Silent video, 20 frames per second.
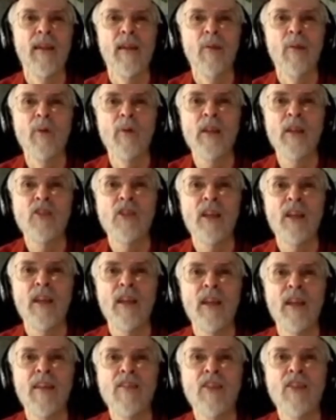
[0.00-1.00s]
which
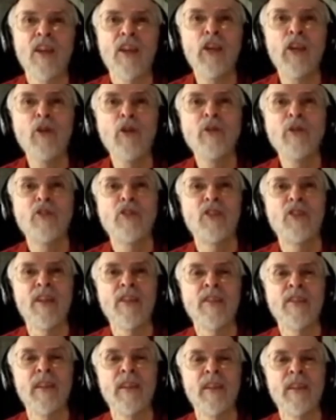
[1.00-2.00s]
is a huge
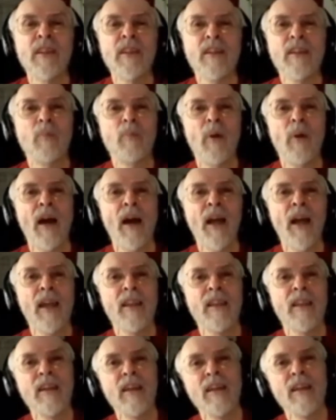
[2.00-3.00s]
distance by
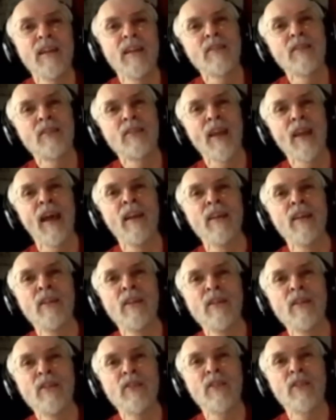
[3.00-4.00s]
the
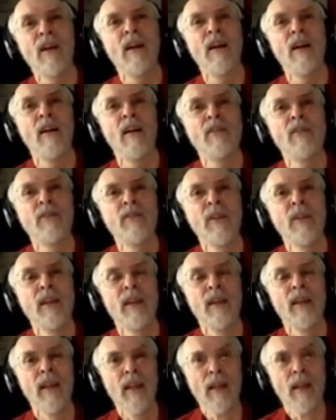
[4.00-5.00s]
standards of
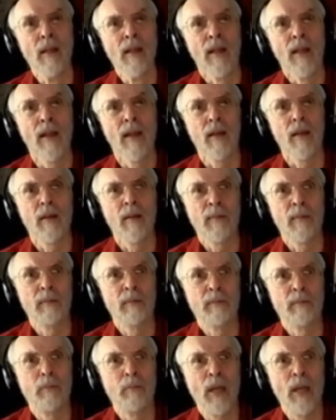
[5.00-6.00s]

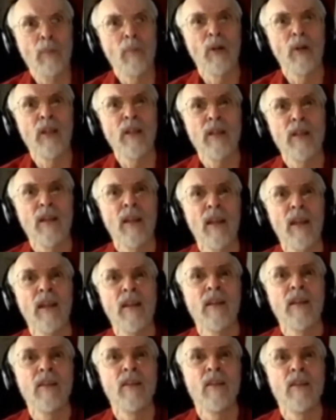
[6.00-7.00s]
people
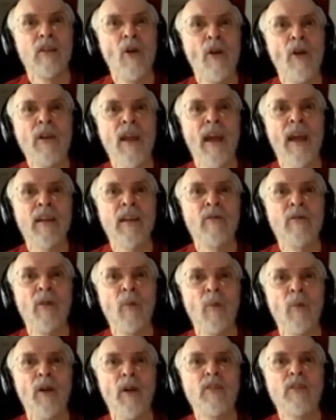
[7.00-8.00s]
in your neck of the
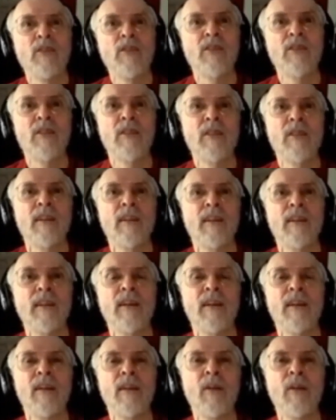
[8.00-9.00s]
woods
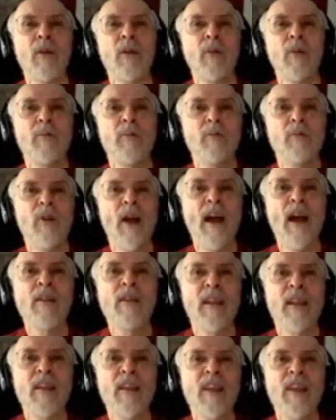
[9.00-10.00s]
who
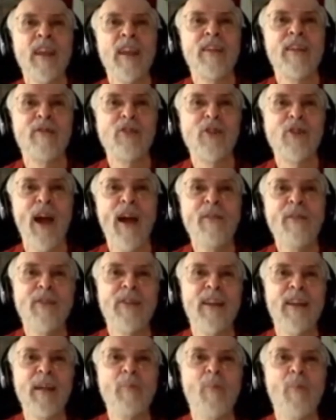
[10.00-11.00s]
rarely think of
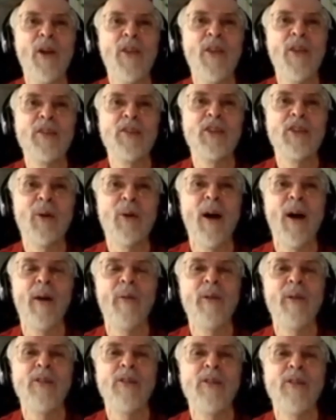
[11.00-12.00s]
traveling more than 2
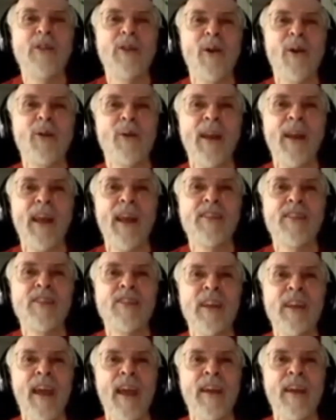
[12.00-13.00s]
hours to go to an
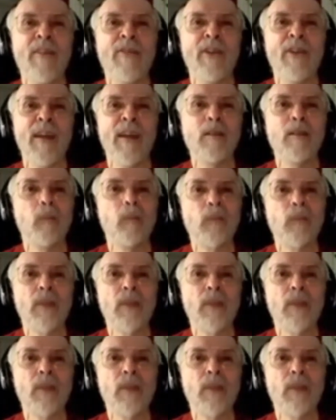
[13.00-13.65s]
SCA event.